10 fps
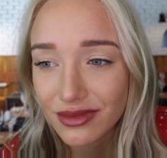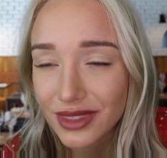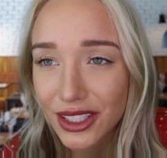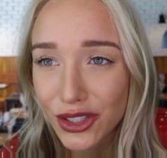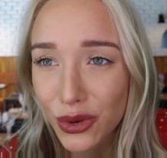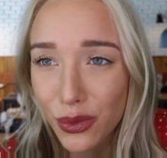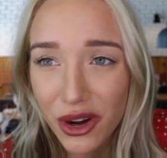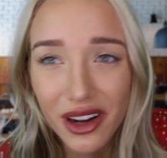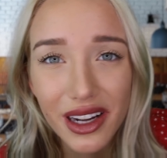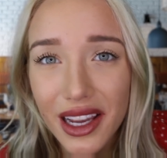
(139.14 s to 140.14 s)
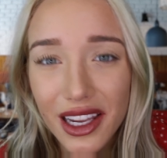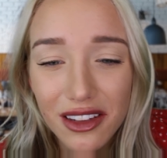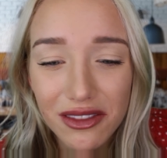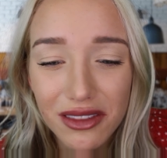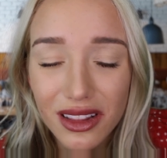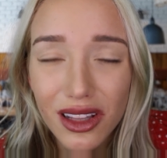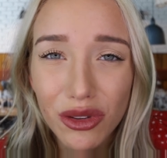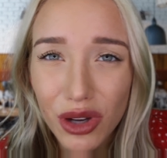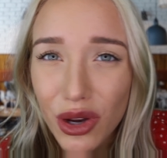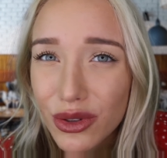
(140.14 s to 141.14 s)
don't wear any kind of
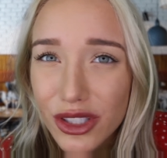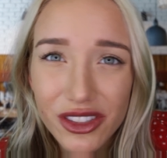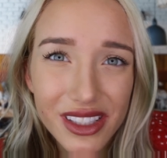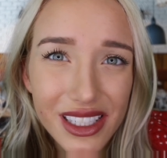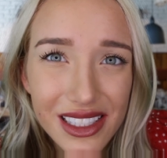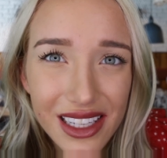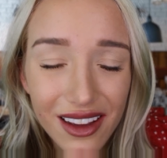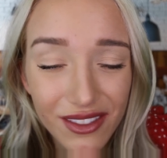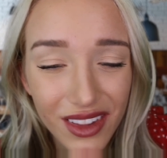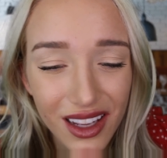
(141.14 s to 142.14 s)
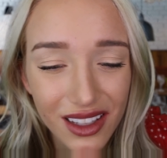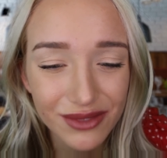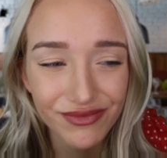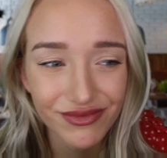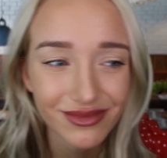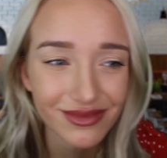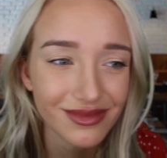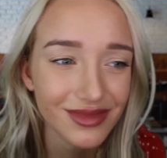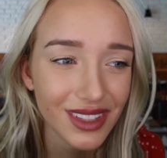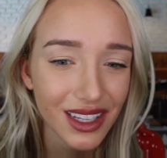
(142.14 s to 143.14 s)
logos or things that have, like,
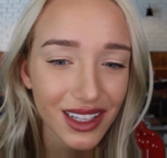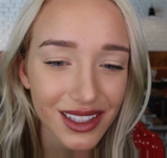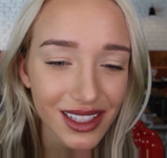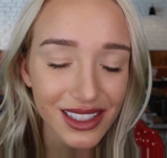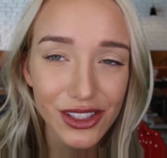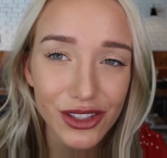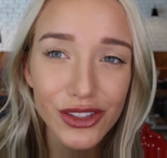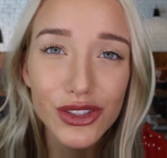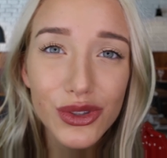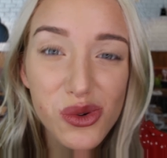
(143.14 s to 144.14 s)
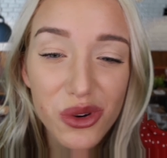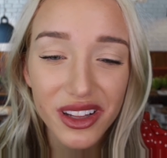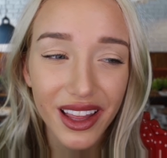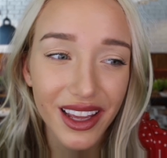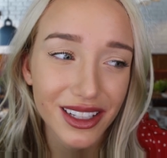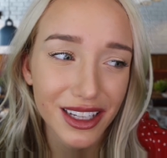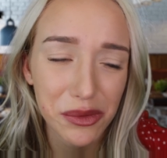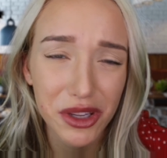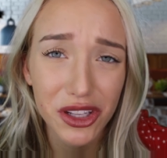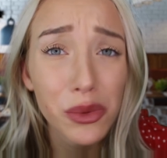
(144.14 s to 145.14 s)
a certain store. Like, I
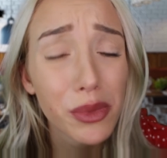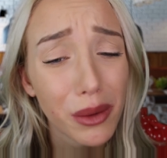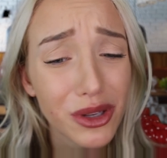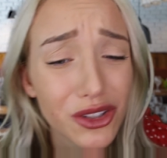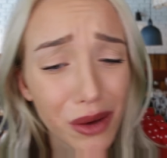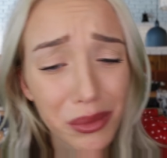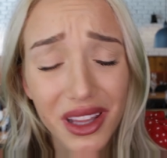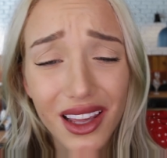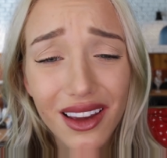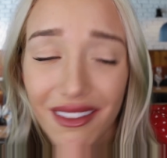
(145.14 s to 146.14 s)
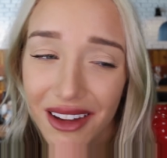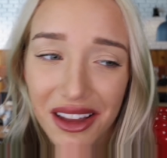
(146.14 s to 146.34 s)
mean, you probably shop at, like,